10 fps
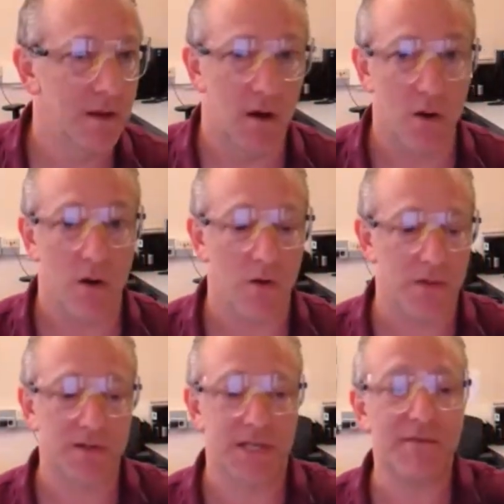Oh, no, no,
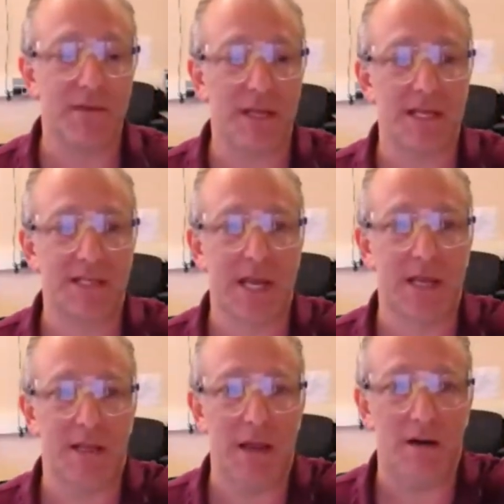there's definitely a
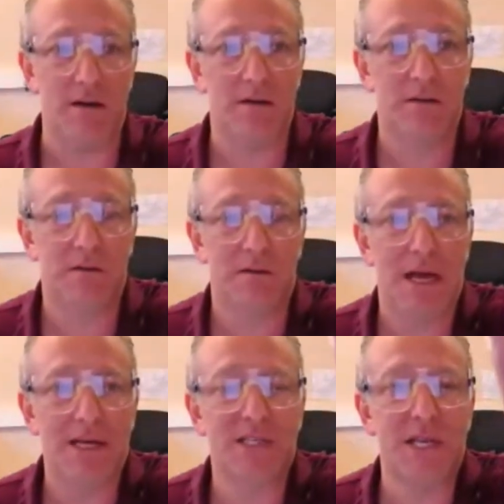second layer.
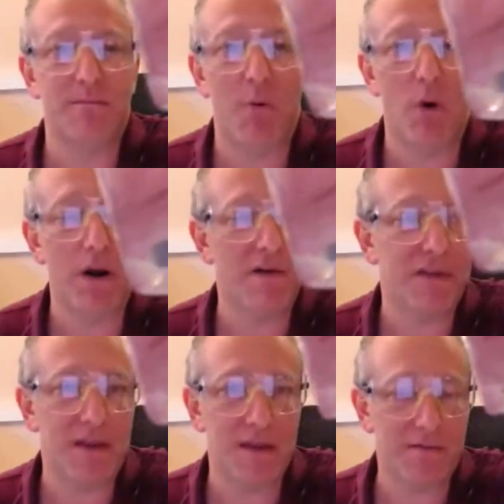I just didn't pour enough
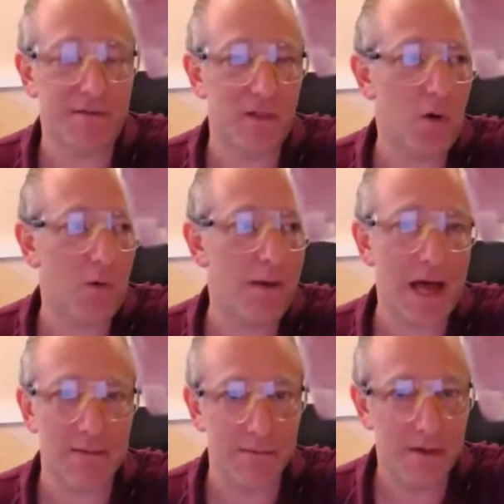in it to fill the whole
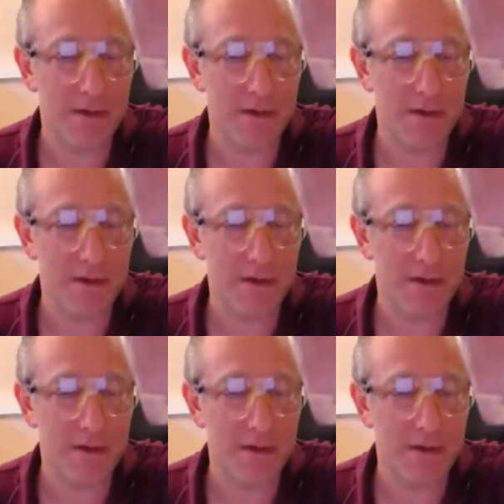bottom.